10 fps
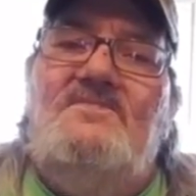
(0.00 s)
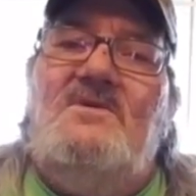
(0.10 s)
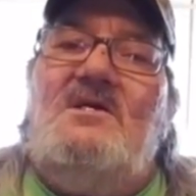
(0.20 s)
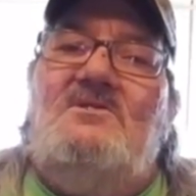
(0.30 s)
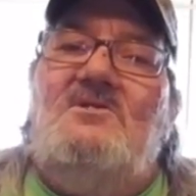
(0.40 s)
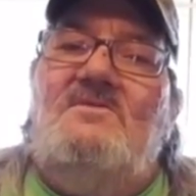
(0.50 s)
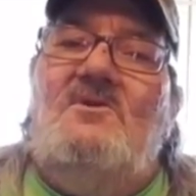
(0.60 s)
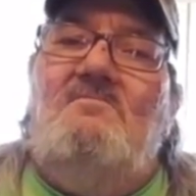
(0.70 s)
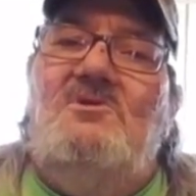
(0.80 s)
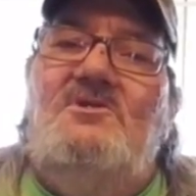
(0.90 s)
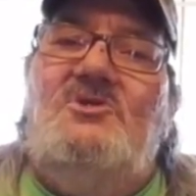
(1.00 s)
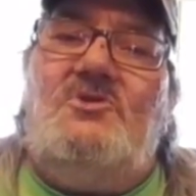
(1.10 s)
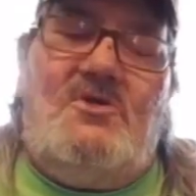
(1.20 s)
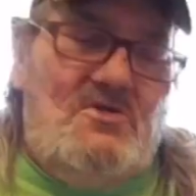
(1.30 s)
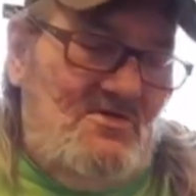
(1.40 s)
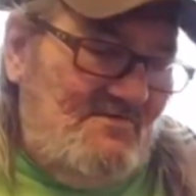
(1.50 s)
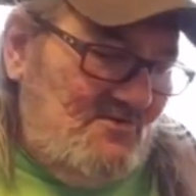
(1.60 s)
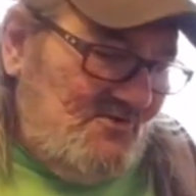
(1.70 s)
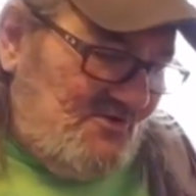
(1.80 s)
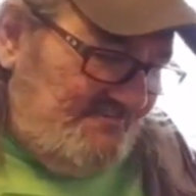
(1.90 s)
affect their blood sugar
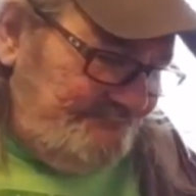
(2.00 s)
levels.